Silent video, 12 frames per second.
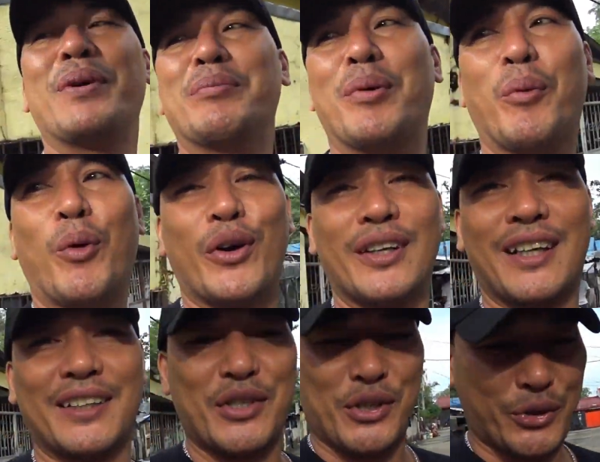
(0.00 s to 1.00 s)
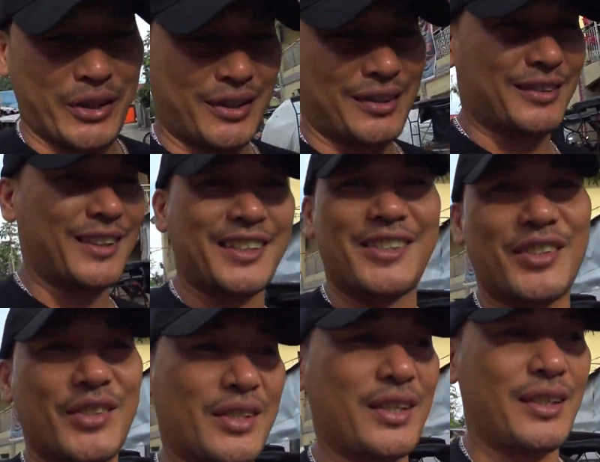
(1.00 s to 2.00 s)
people walking down the street. Let's
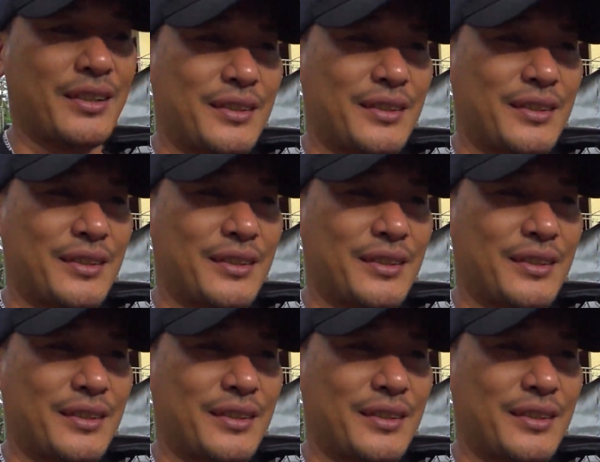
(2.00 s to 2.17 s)
just see.